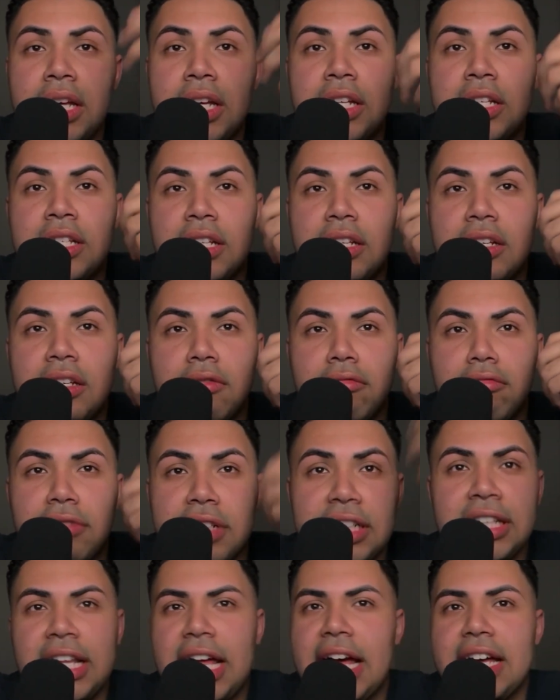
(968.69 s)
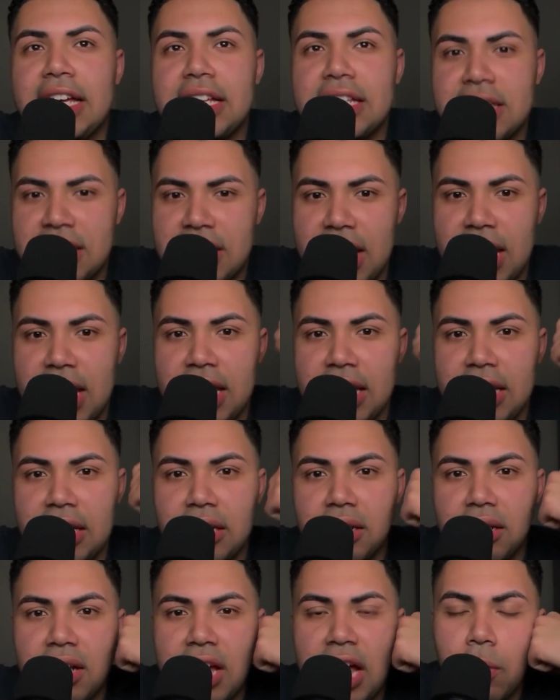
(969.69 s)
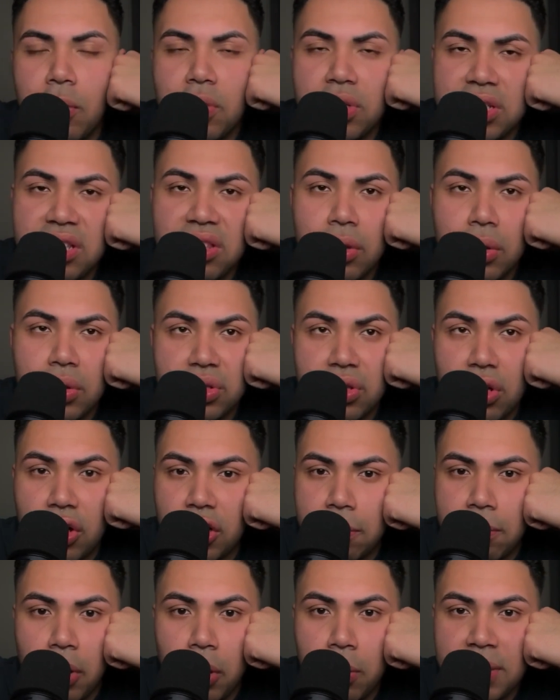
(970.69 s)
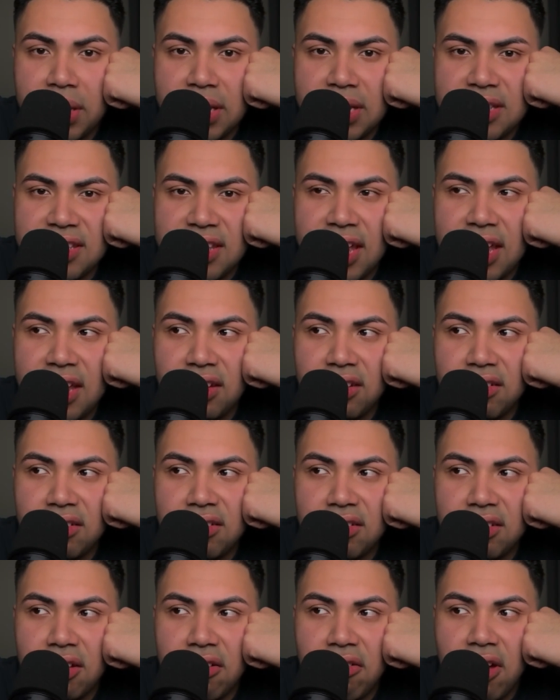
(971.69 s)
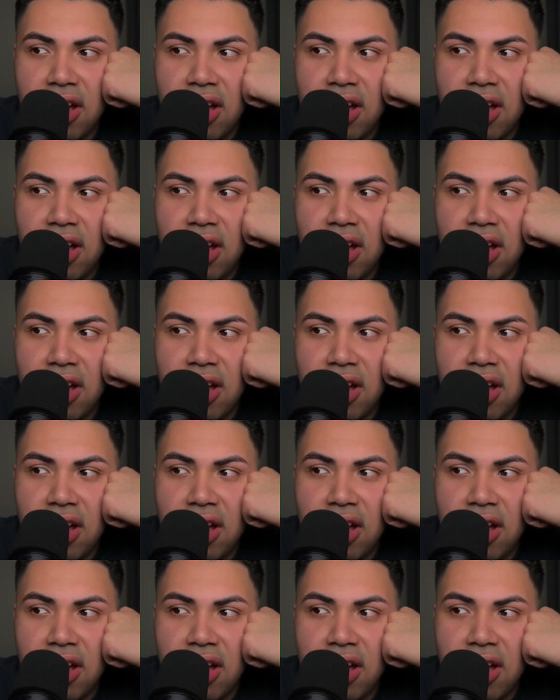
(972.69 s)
to realize that I was in those dark moments and